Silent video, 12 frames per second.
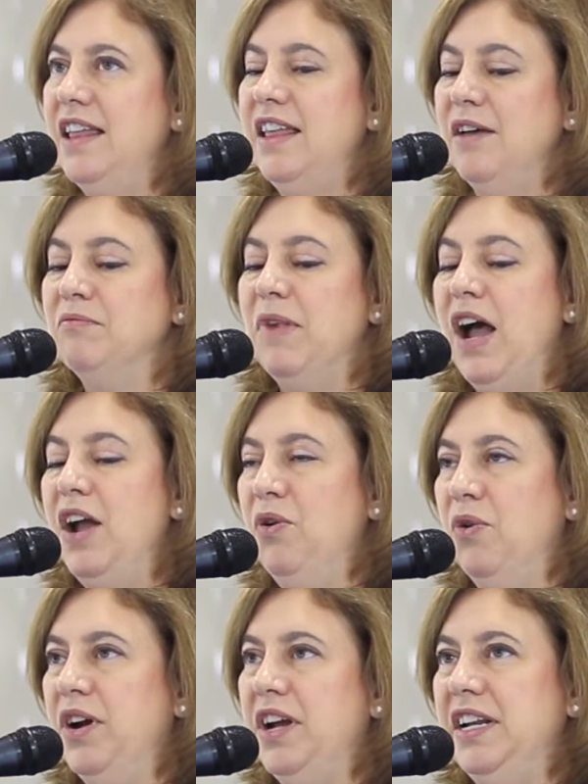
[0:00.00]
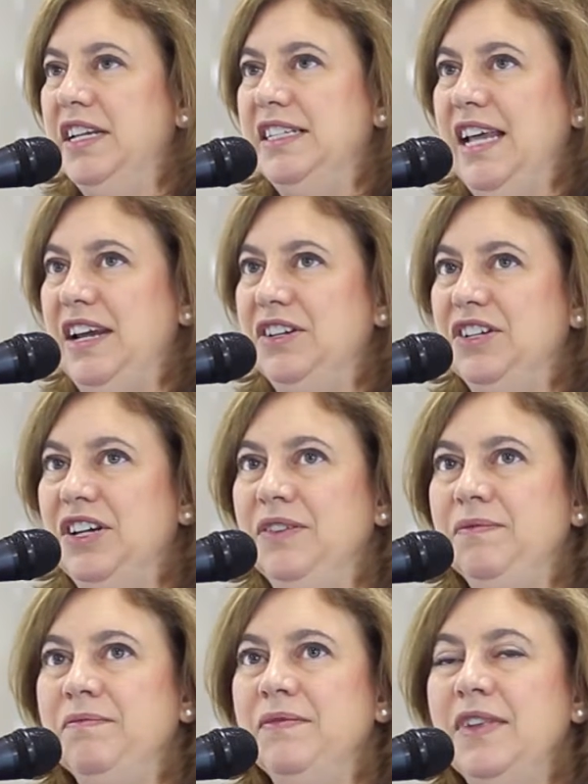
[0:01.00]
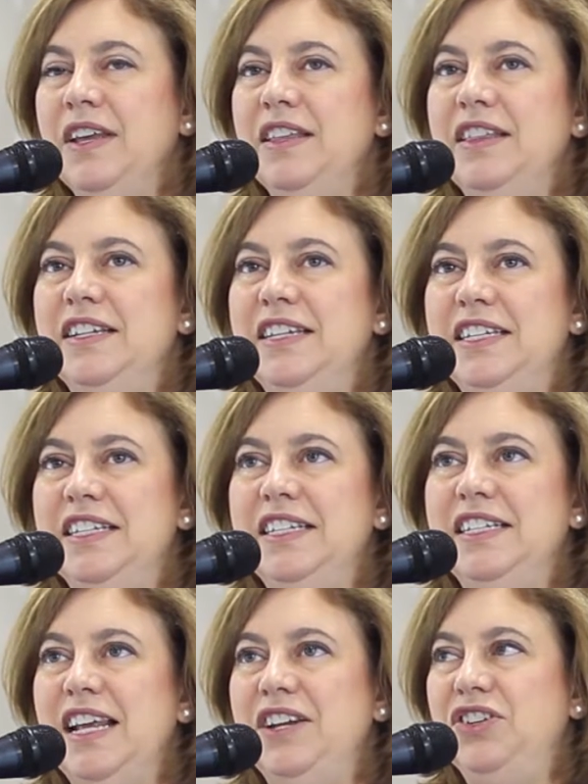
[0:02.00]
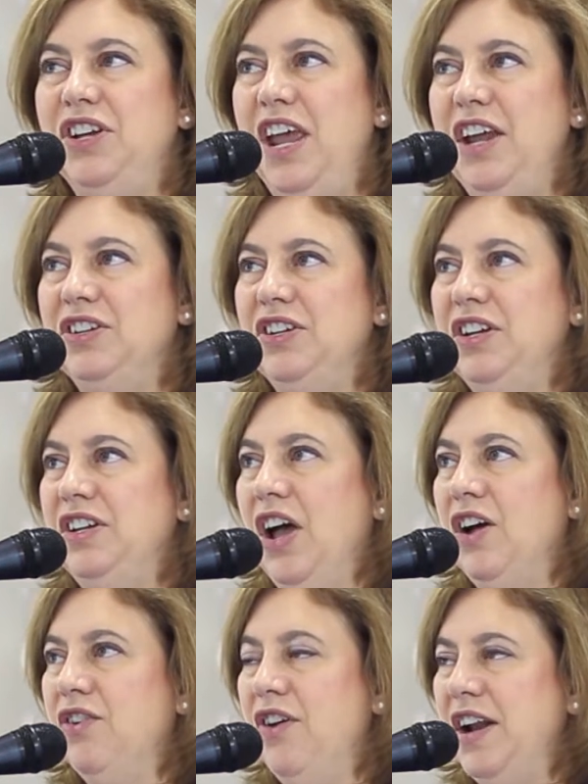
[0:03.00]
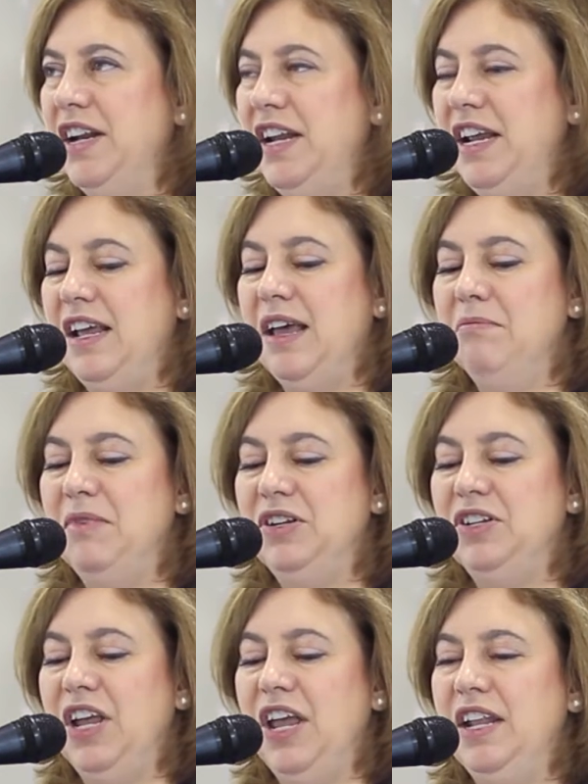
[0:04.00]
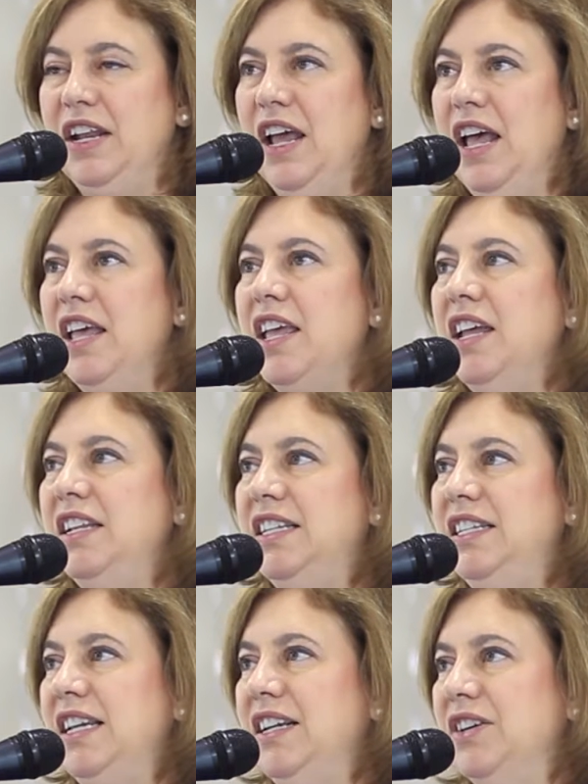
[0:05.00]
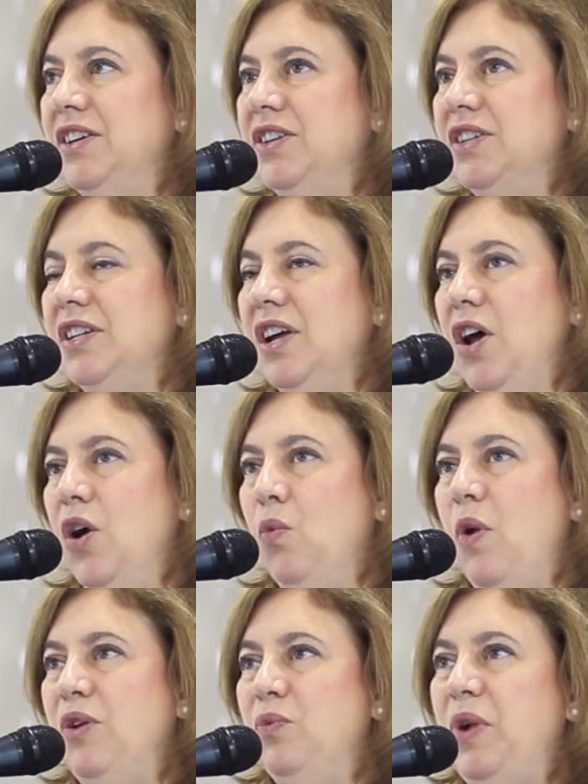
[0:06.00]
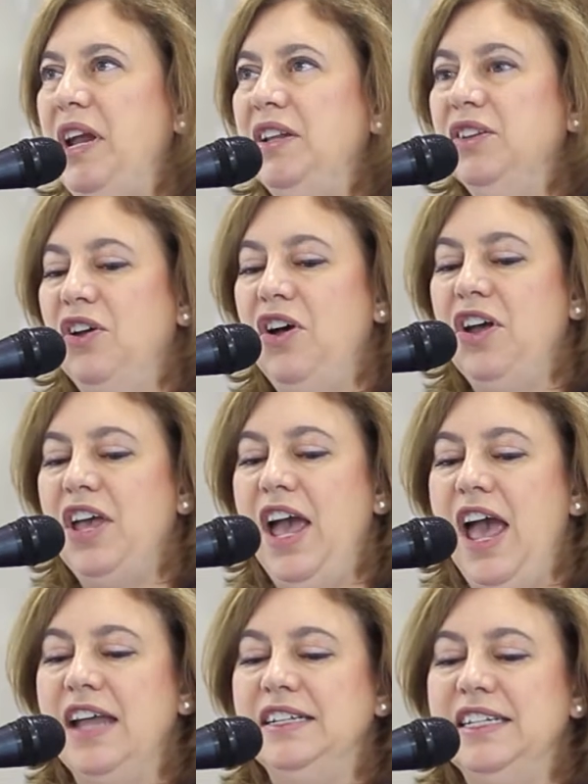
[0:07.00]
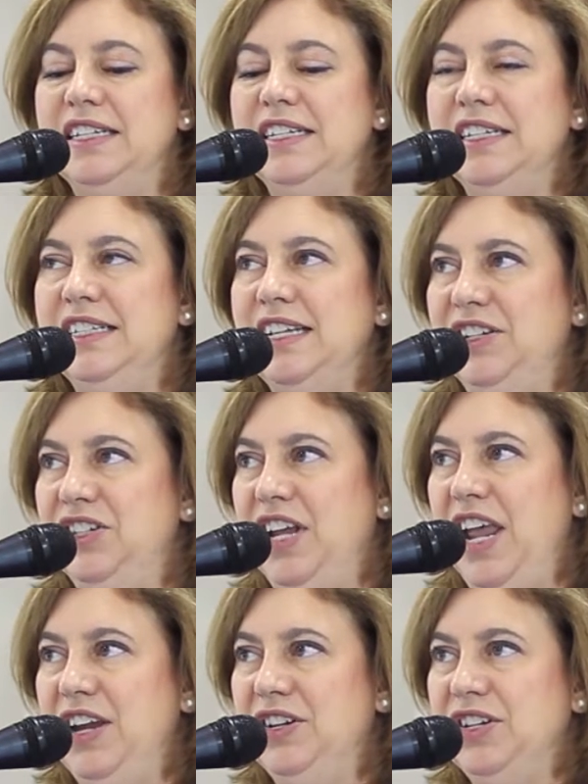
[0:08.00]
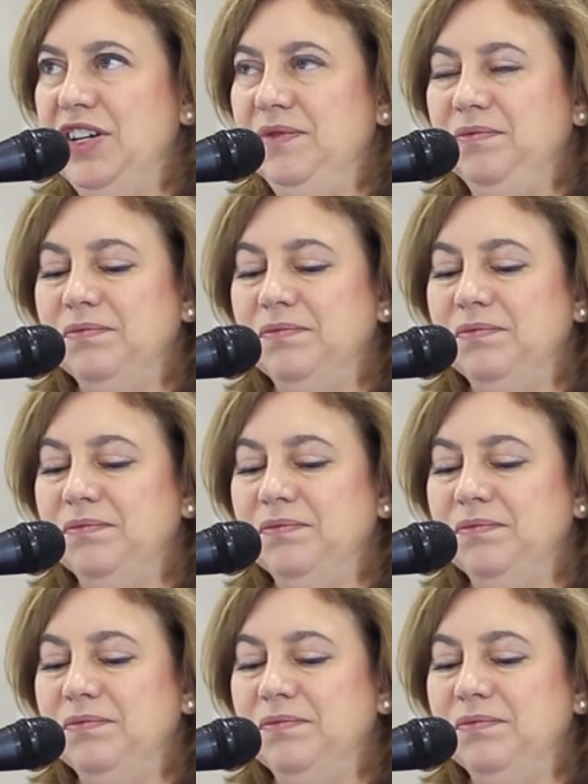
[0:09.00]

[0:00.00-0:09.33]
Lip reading: that my organization, the Distance Education Accrediting Commission, considers when we look at distance education.